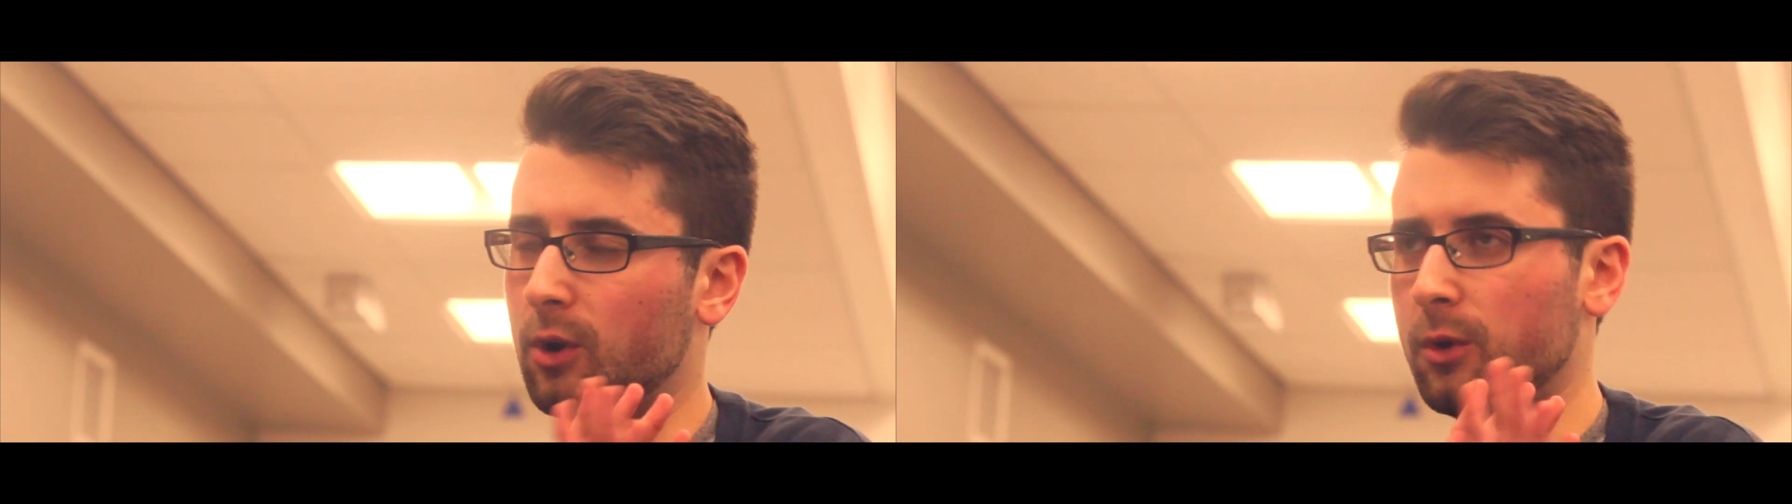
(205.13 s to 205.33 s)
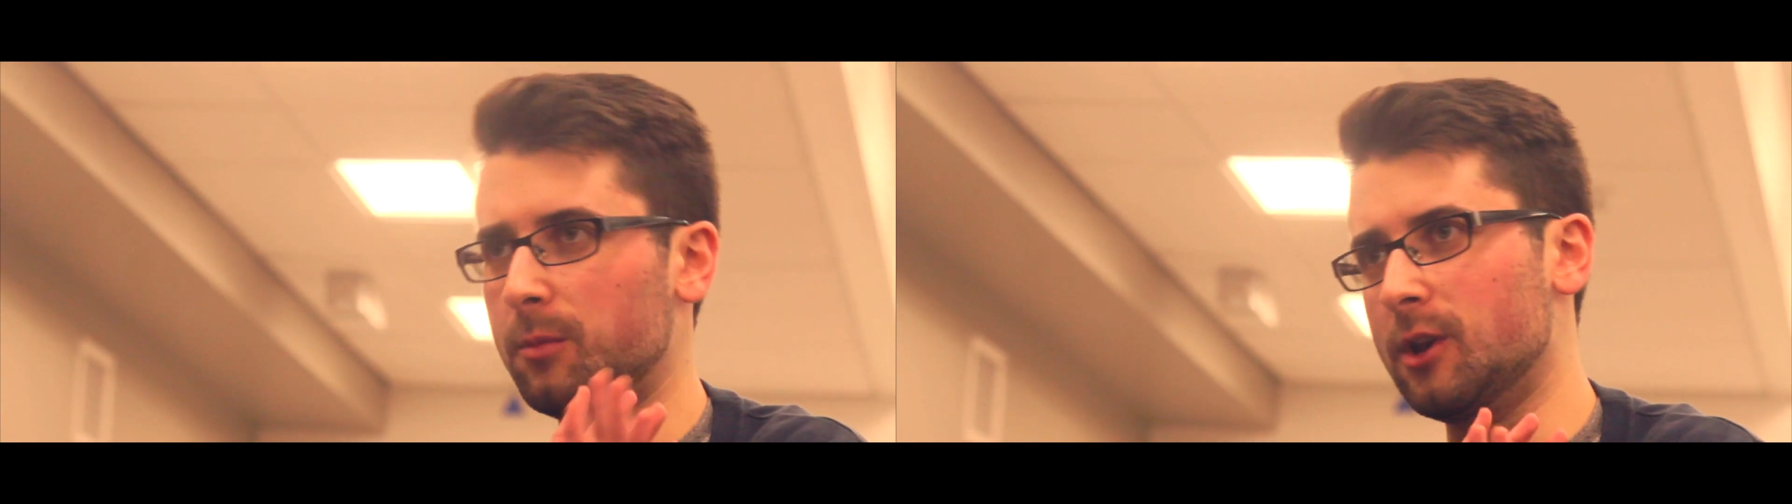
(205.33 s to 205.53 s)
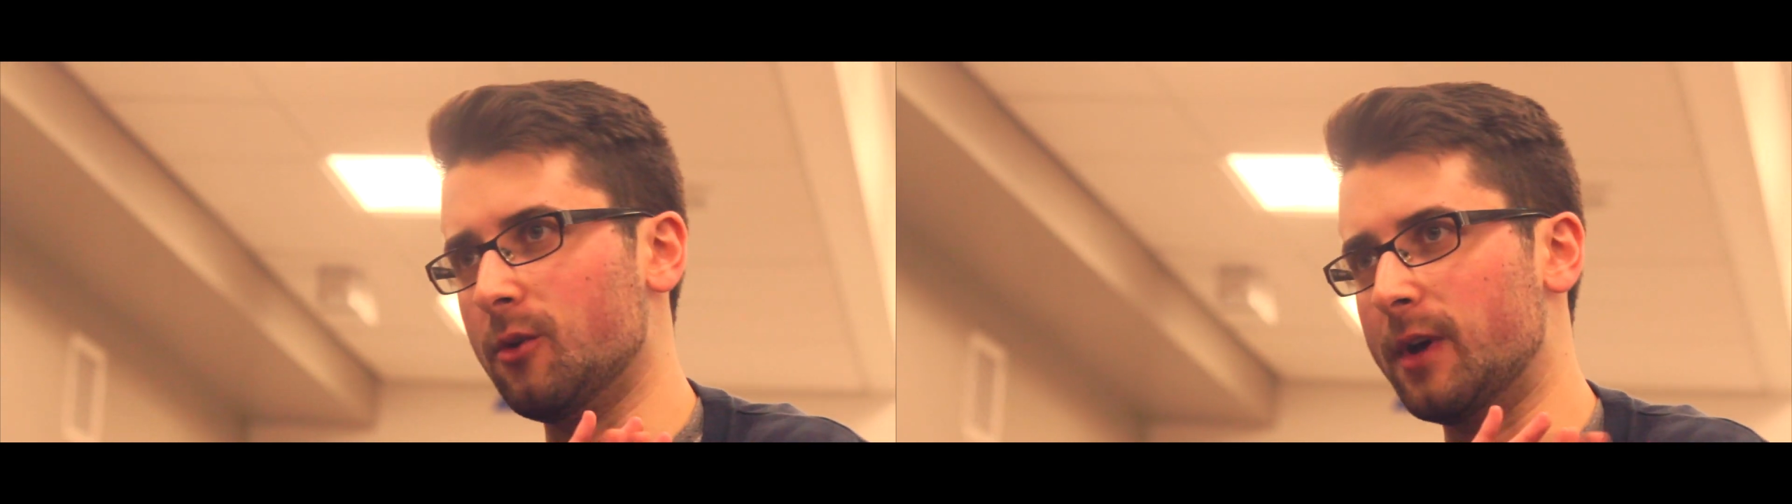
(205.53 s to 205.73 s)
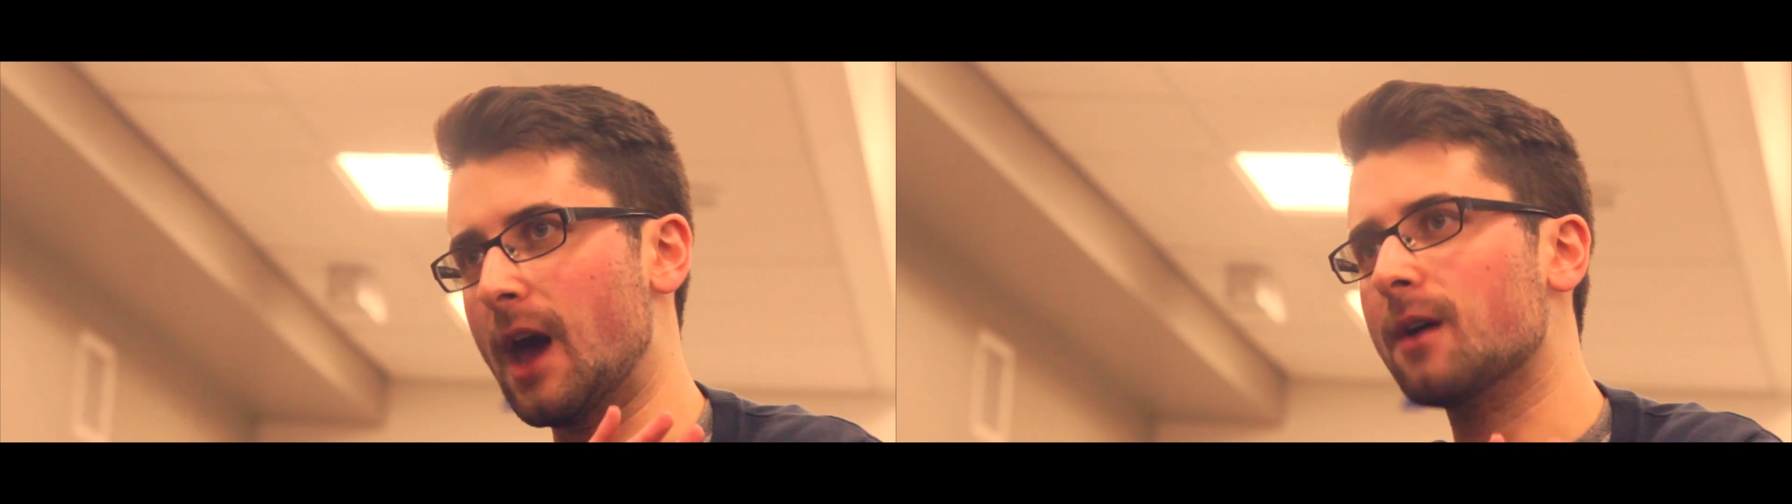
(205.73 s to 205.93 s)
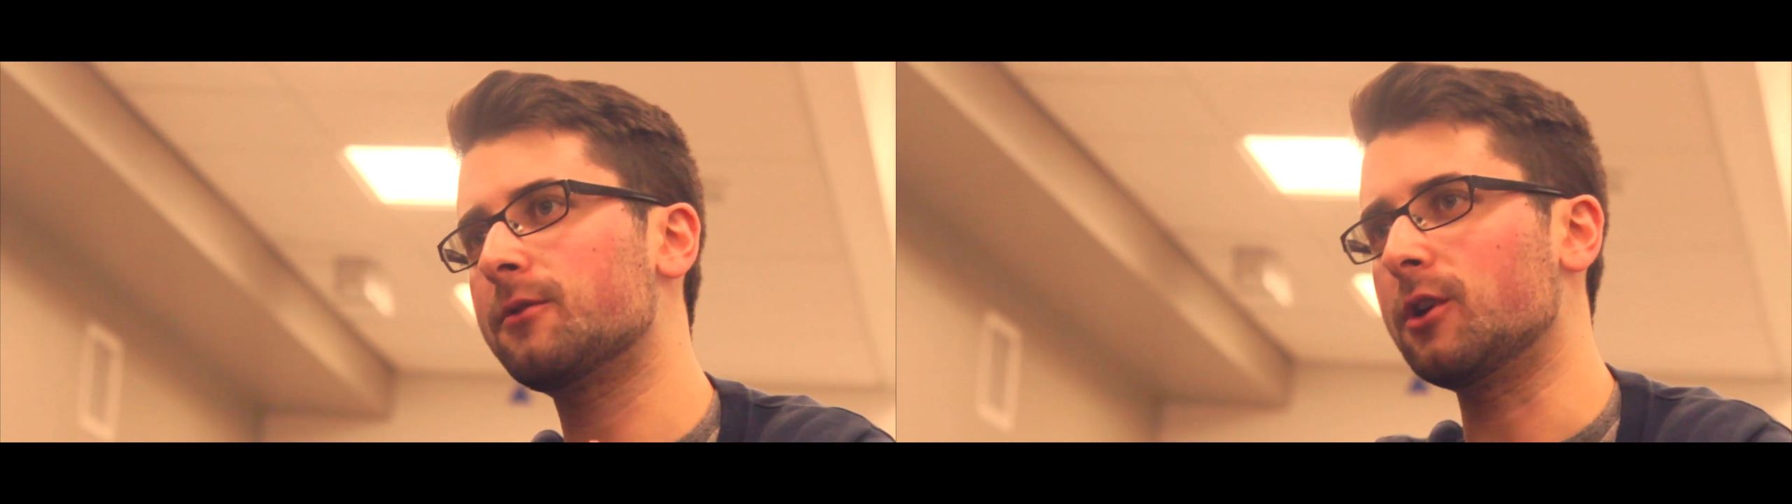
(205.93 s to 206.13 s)
what we'd be
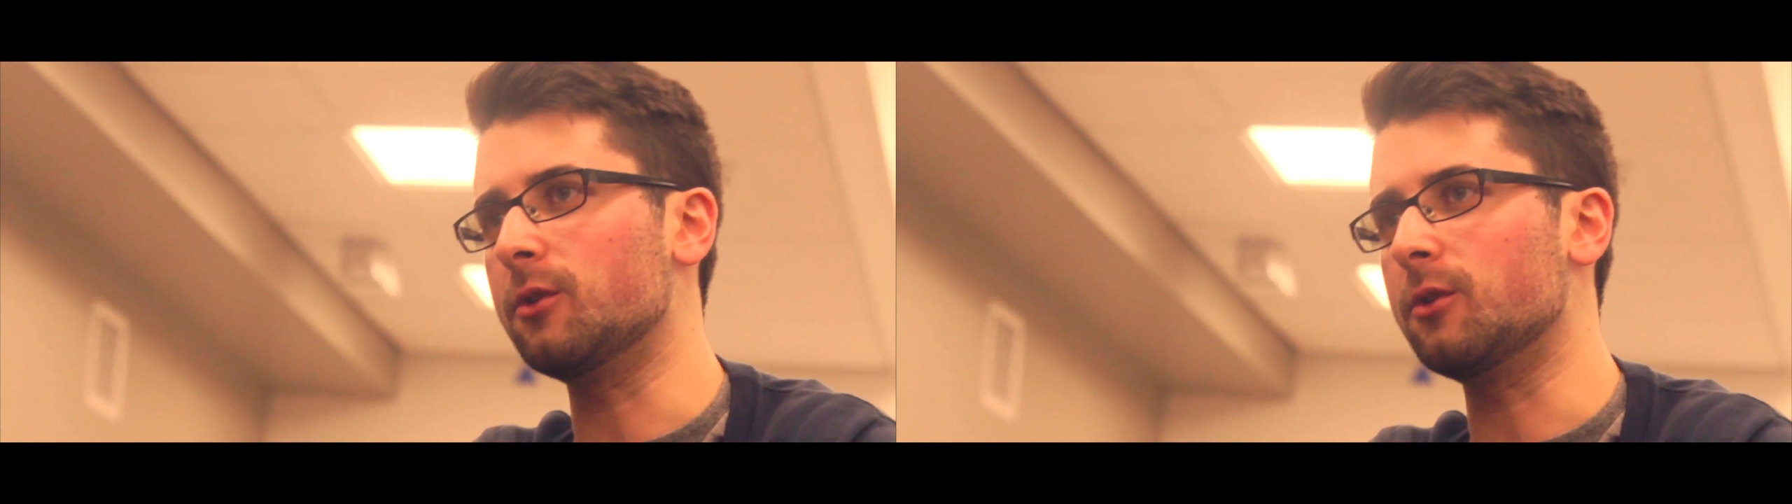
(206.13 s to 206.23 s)
doing after